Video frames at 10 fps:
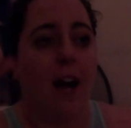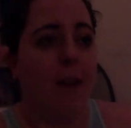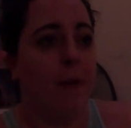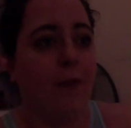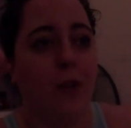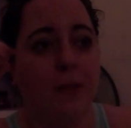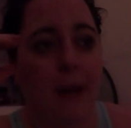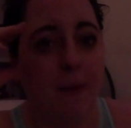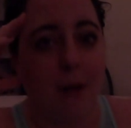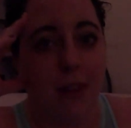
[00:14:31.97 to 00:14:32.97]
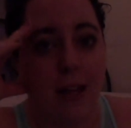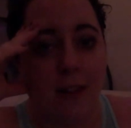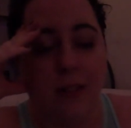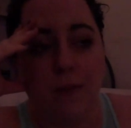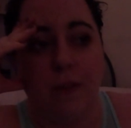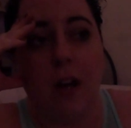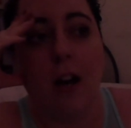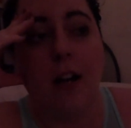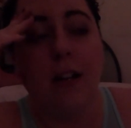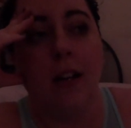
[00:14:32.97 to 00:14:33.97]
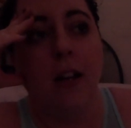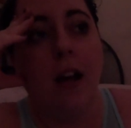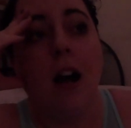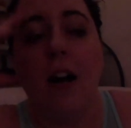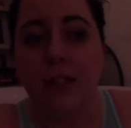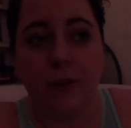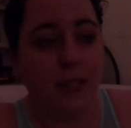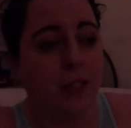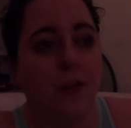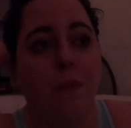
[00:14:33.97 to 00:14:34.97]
I'll have my voice back by the end of this vlog. Also, I just